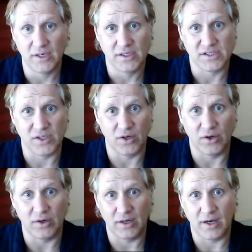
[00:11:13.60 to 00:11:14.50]

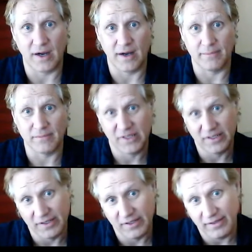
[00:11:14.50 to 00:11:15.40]
So
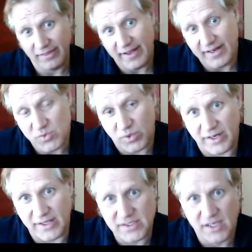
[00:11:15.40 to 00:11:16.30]
that is what it
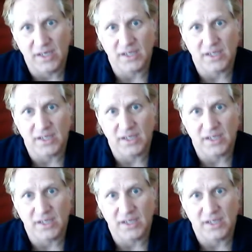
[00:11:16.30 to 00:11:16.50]
is.